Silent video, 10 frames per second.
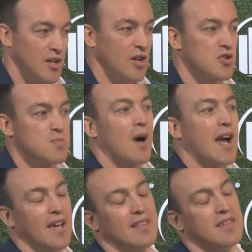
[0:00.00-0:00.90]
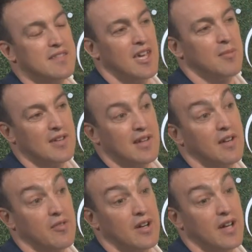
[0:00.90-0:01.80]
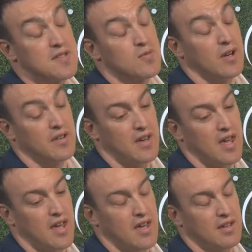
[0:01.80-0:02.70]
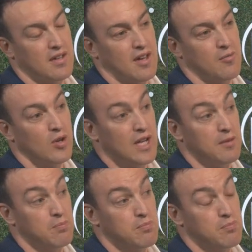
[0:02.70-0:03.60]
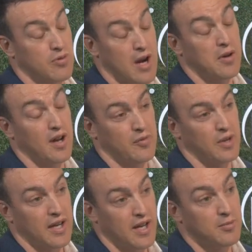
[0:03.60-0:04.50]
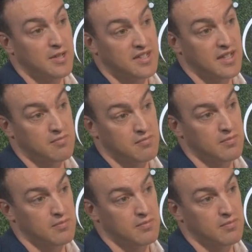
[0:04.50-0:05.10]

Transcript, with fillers: You're just backing the team to deliver. And that's what uh, yeah, I'm really proud of in APC.